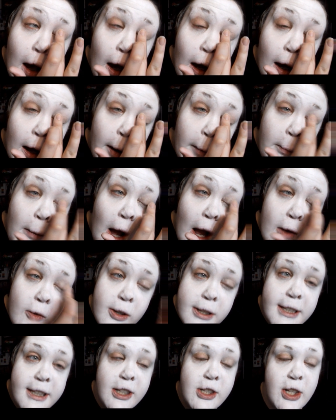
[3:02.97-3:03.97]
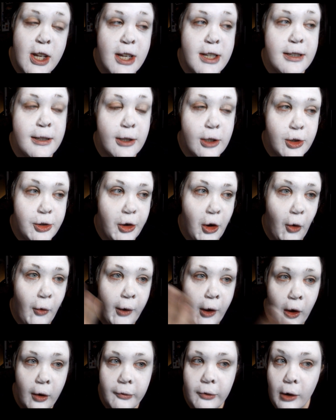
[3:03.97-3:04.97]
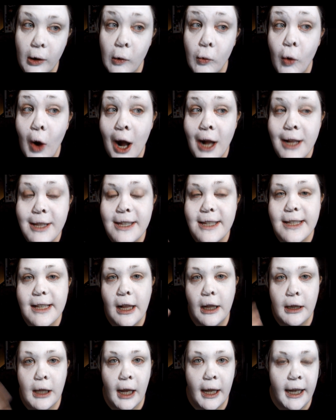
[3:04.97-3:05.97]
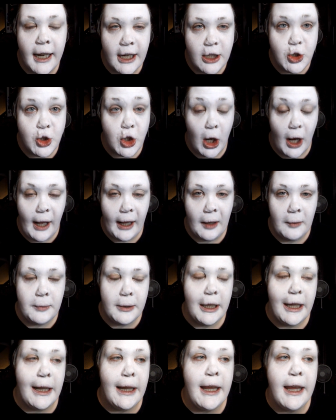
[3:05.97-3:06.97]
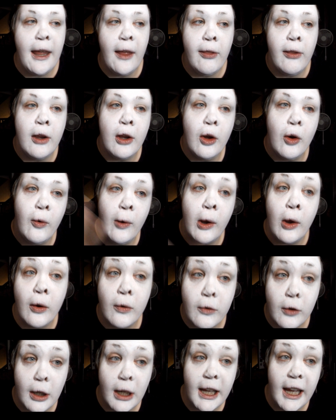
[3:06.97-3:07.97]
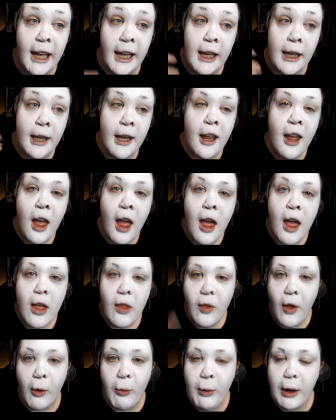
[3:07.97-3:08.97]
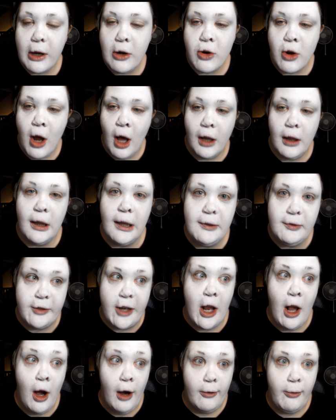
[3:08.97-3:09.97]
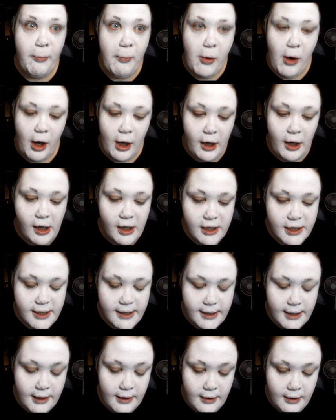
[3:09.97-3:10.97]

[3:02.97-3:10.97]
Um, I would suggest going over it once, letting it dry completely, and then going over it again. That way you're not lifting off product.